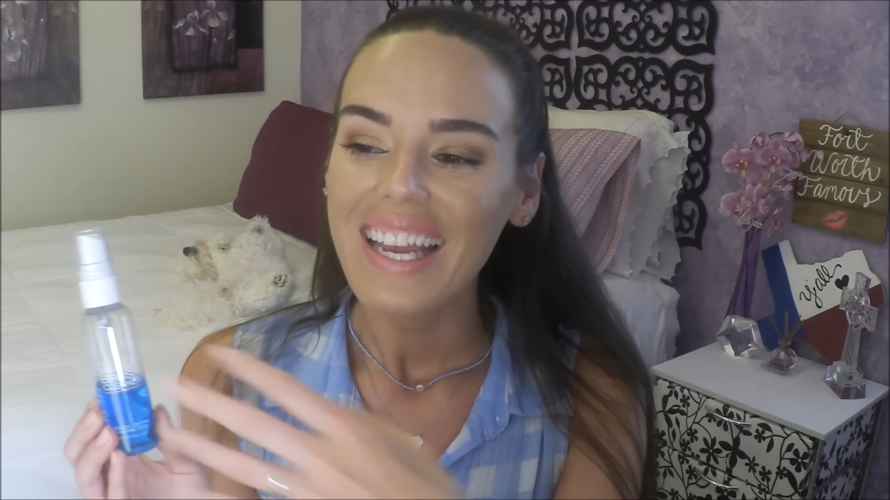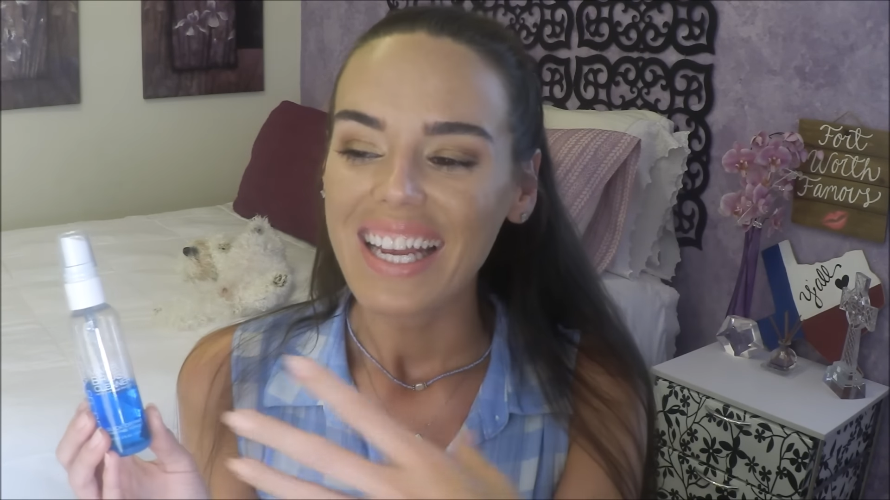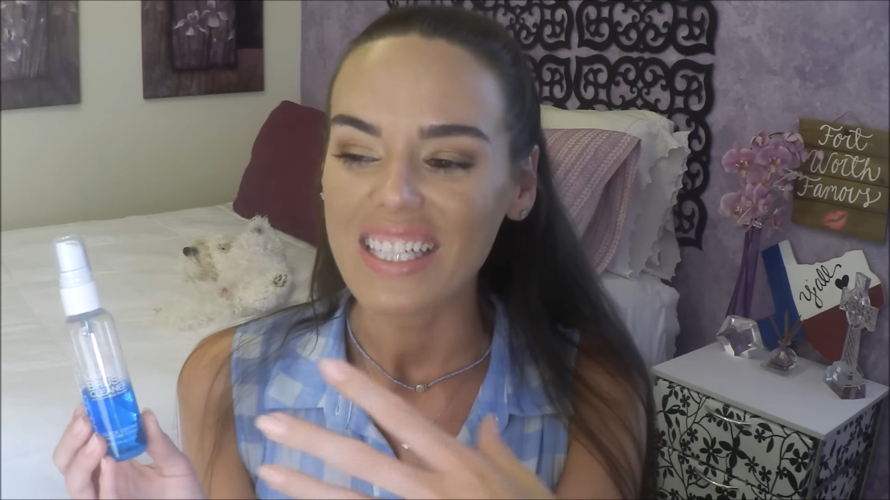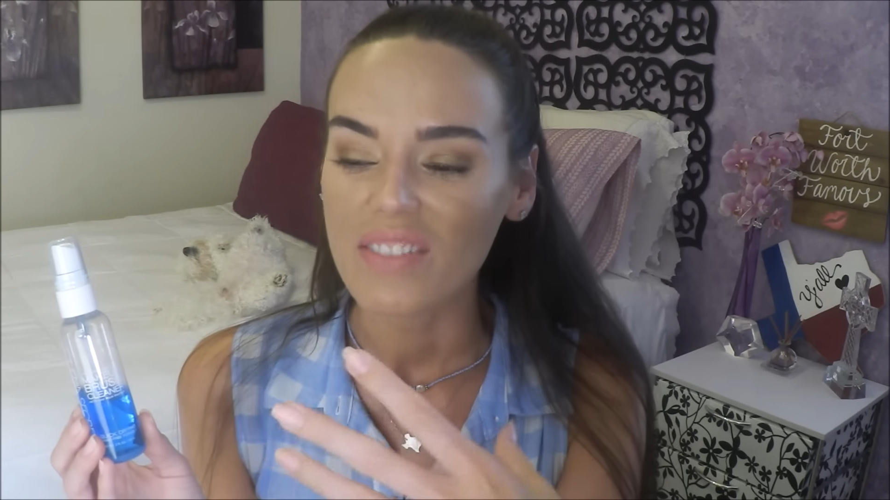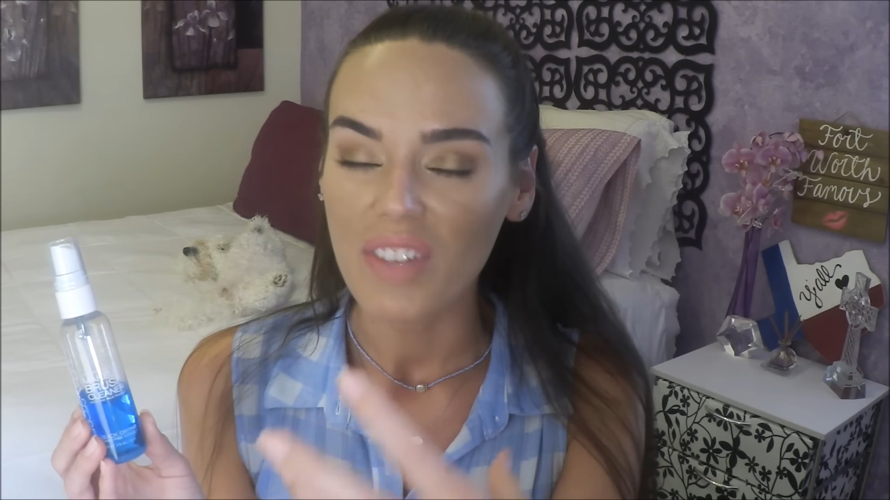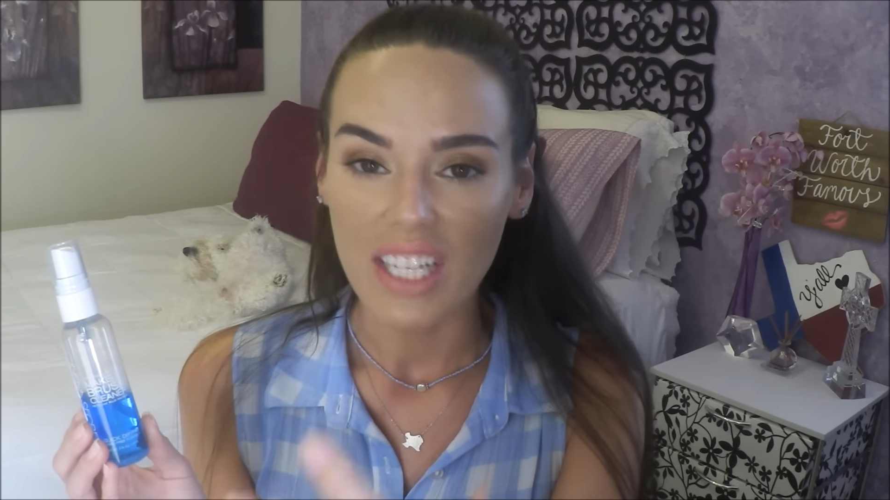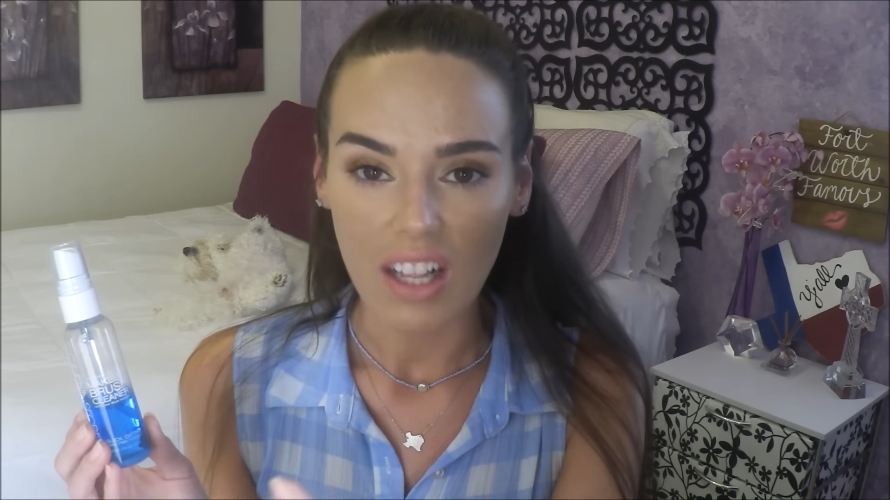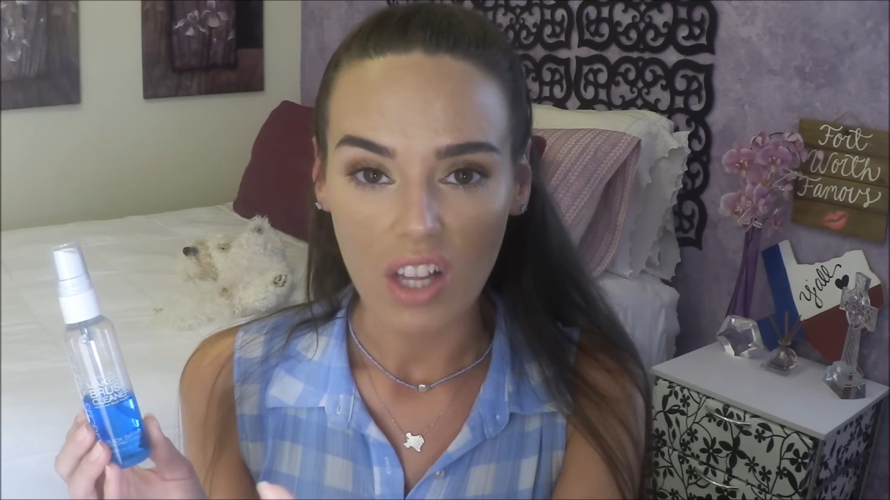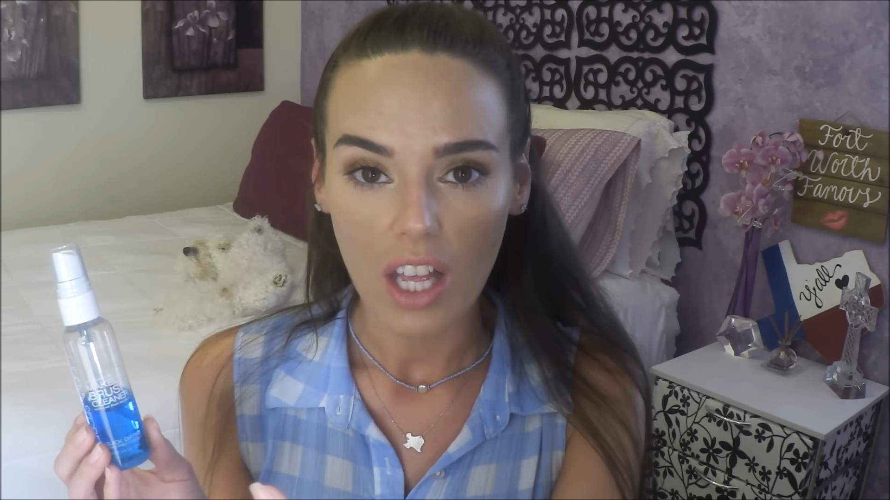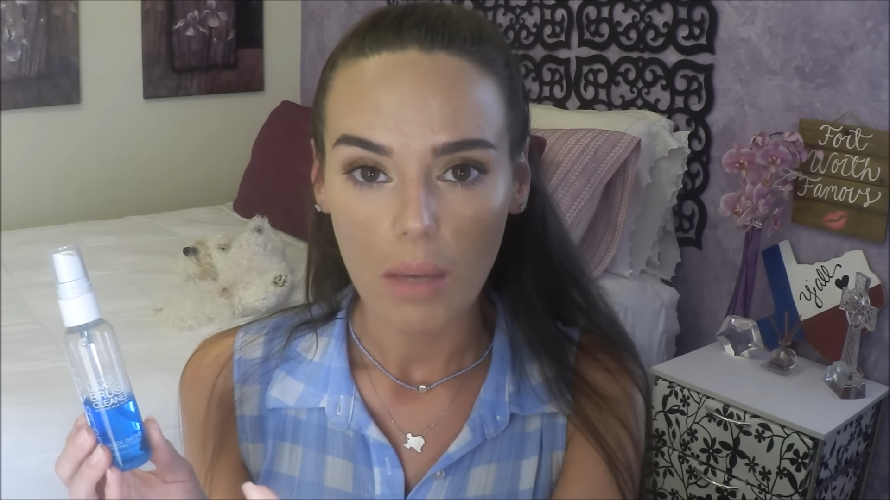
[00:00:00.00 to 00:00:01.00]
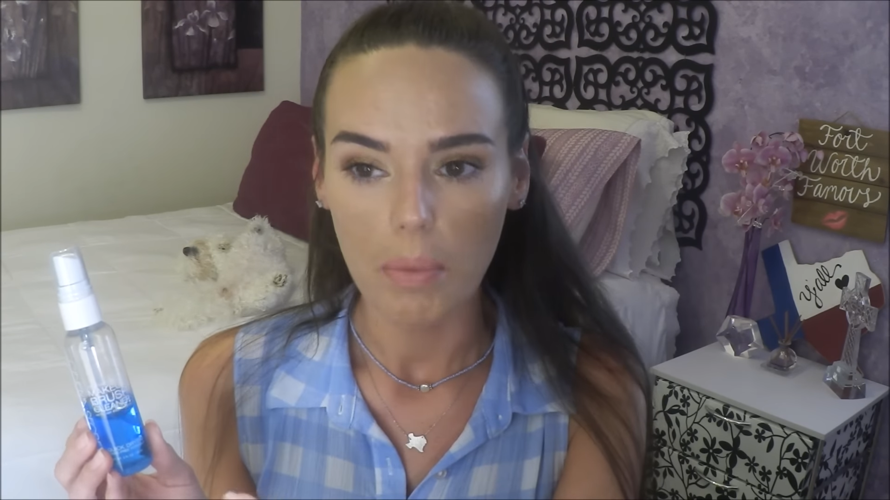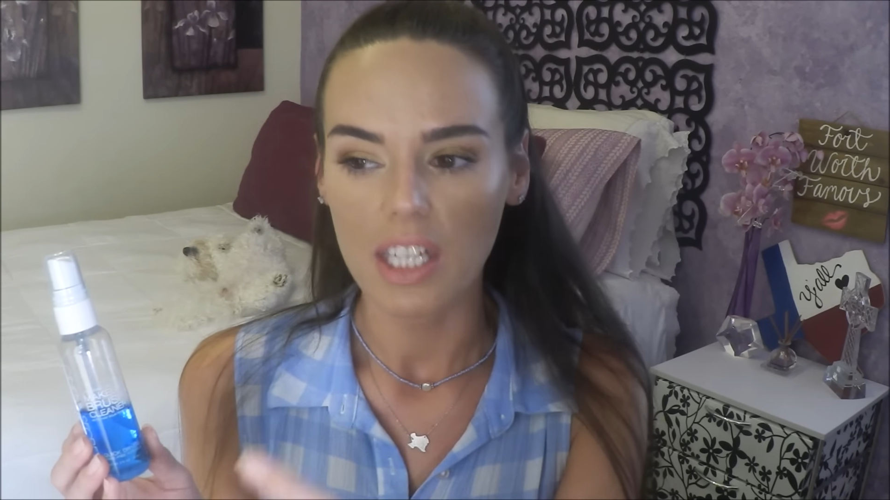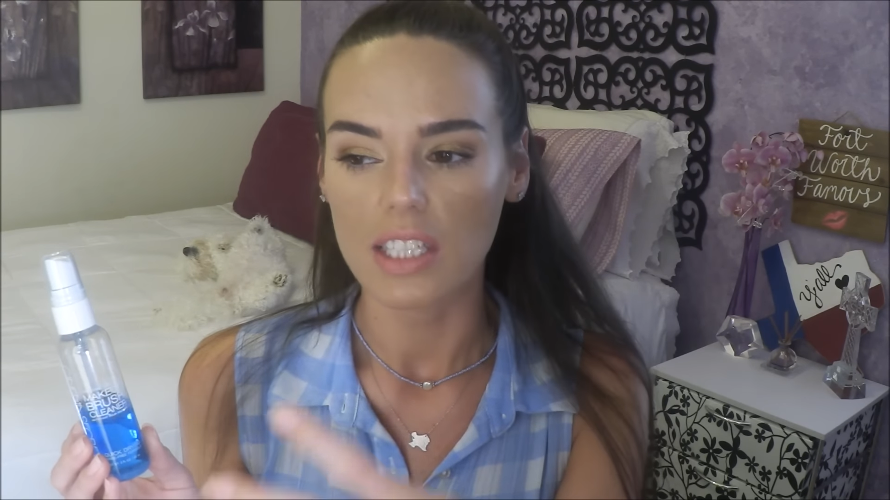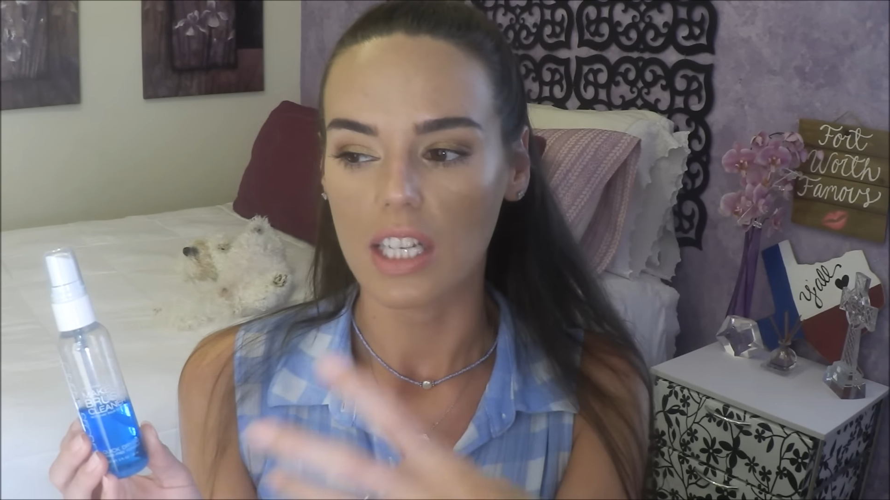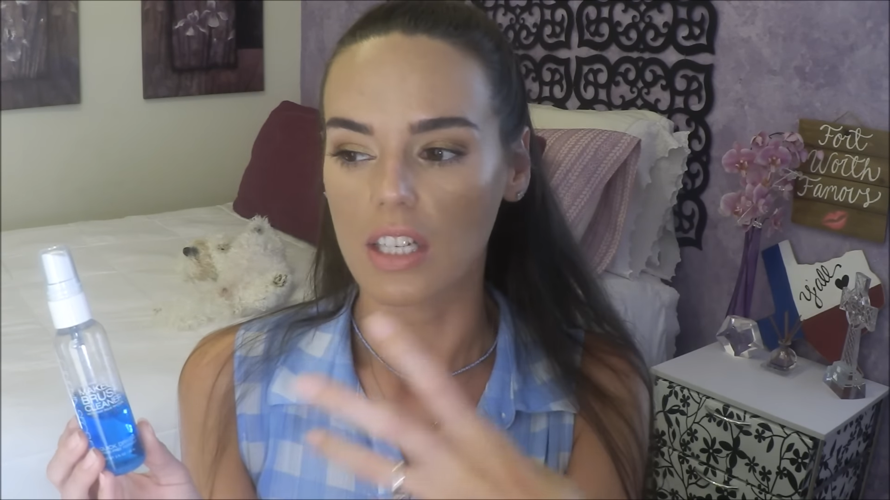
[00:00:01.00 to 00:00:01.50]
It's vanilla, but
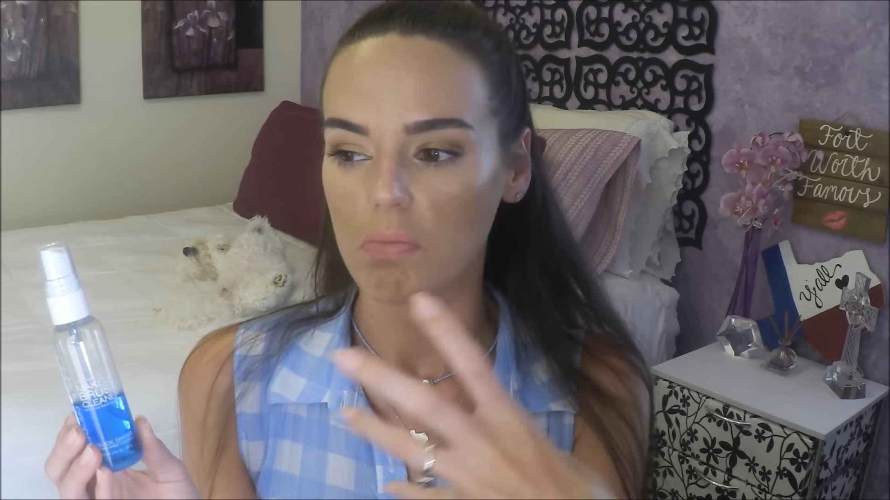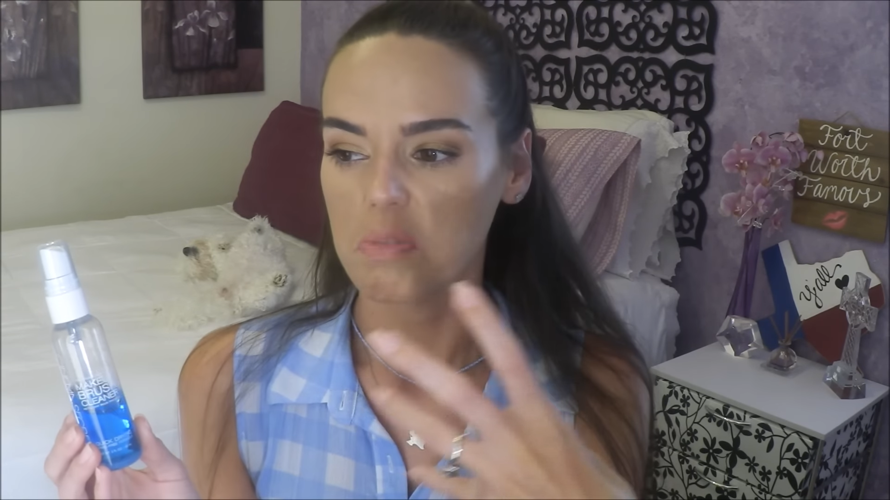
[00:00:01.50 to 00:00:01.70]
it's like a